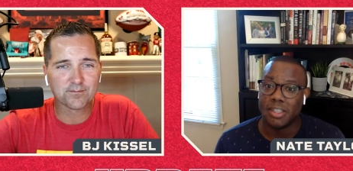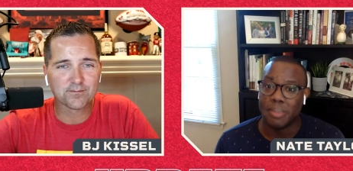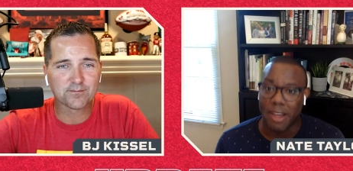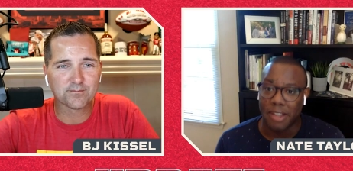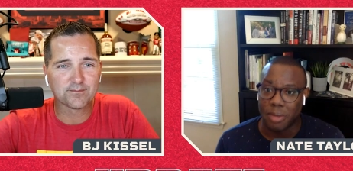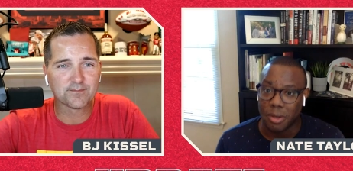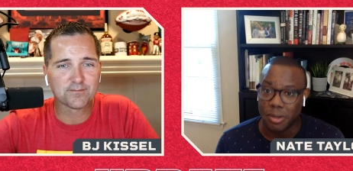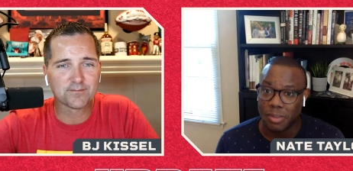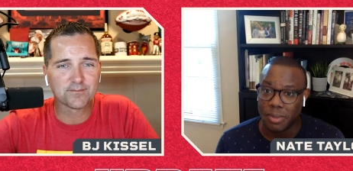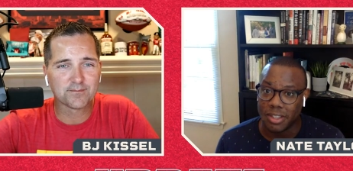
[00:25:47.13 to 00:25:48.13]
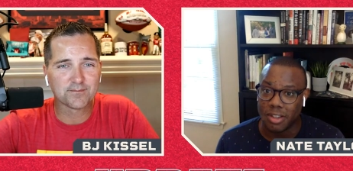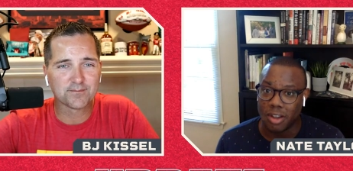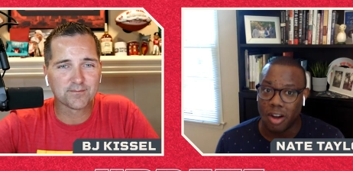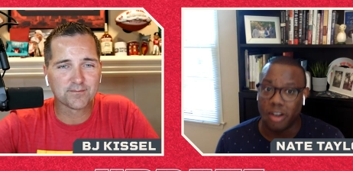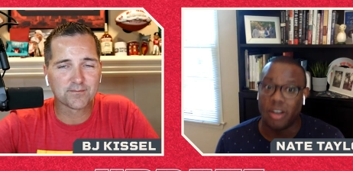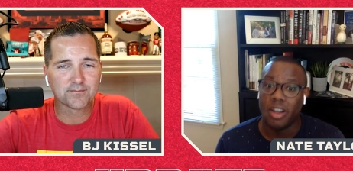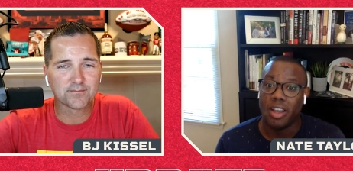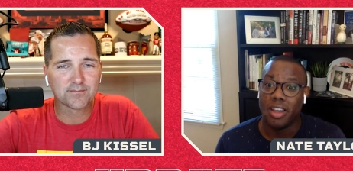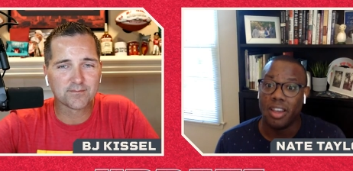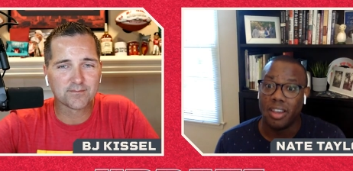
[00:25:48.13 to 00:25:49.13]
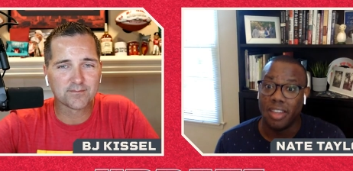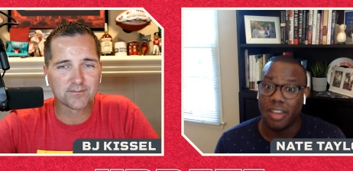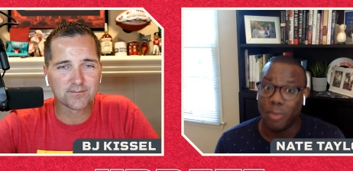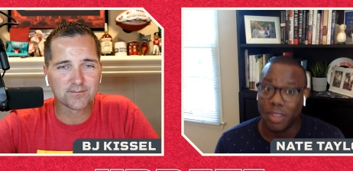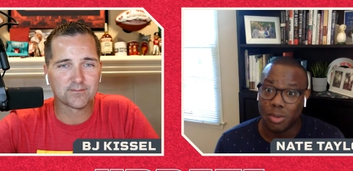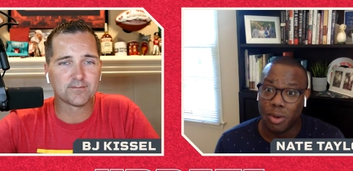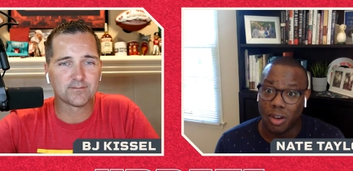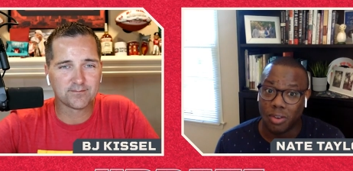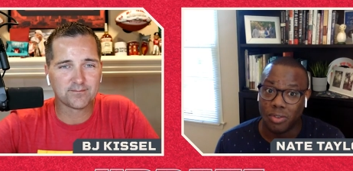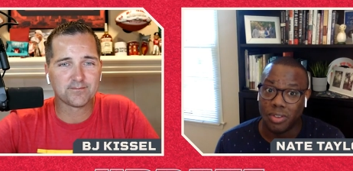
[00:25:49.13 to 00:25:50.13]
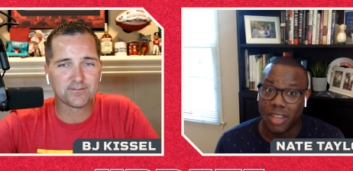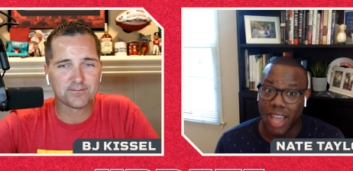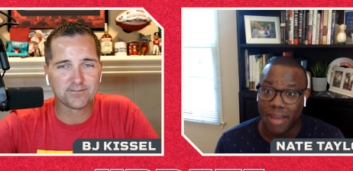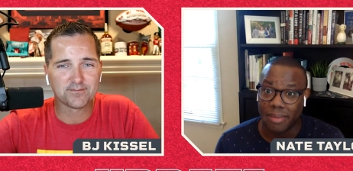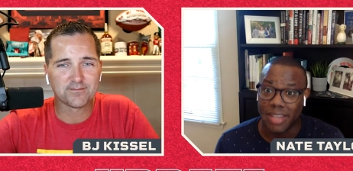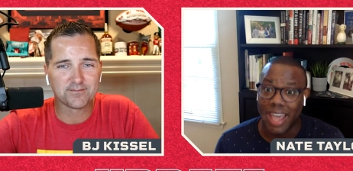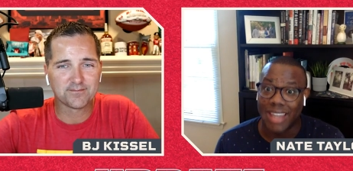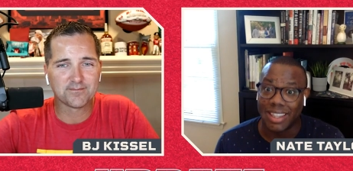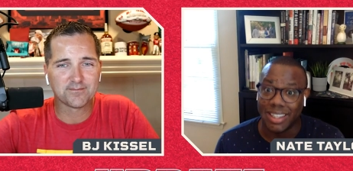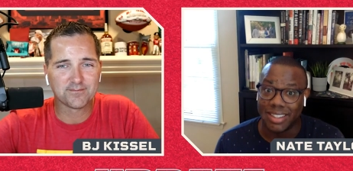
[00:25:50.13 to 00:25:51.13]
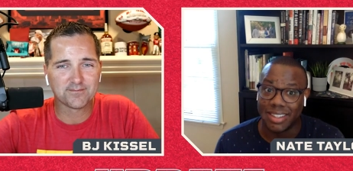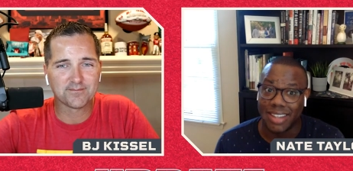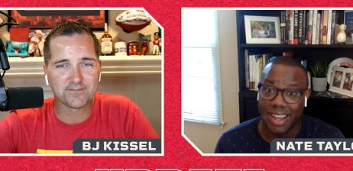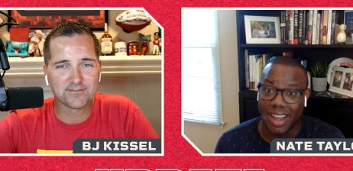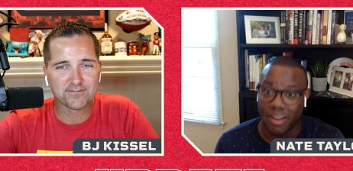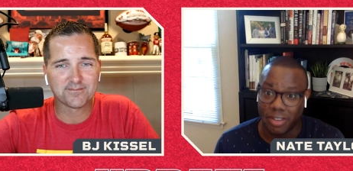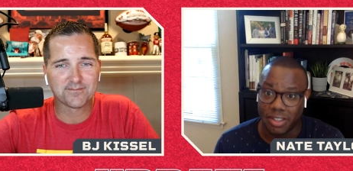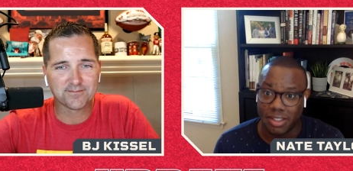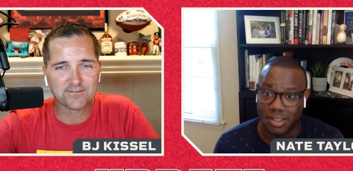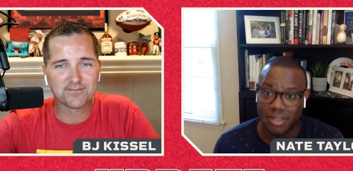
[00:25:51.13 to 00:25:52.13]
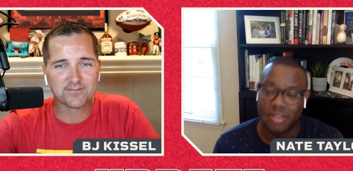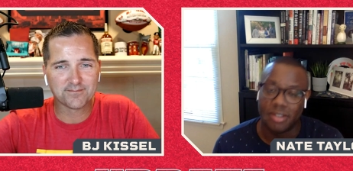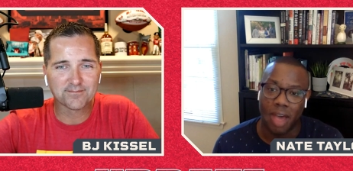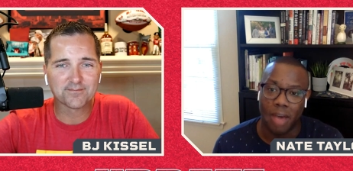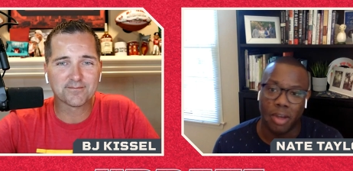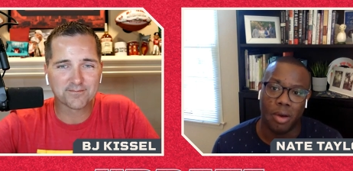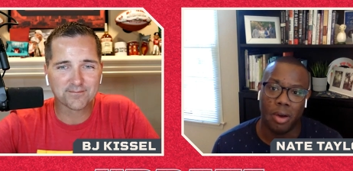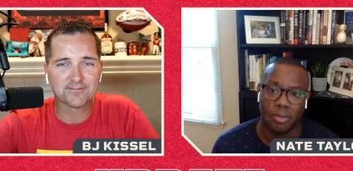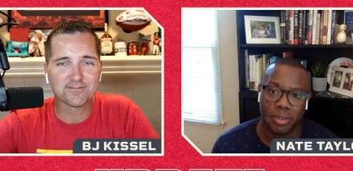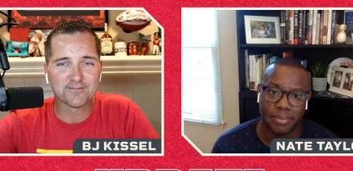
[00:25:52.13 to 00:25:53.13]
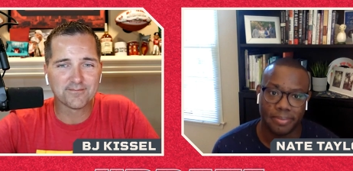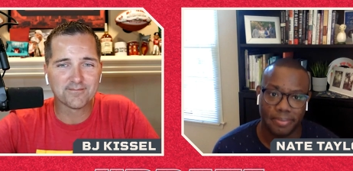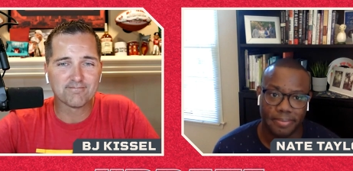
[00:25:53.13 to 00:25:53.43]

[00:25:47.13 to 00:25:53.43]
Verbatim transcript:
Speaker 1: since Patrick Mahomes has been the starter, they've won 12 games at least every season. So I would go over.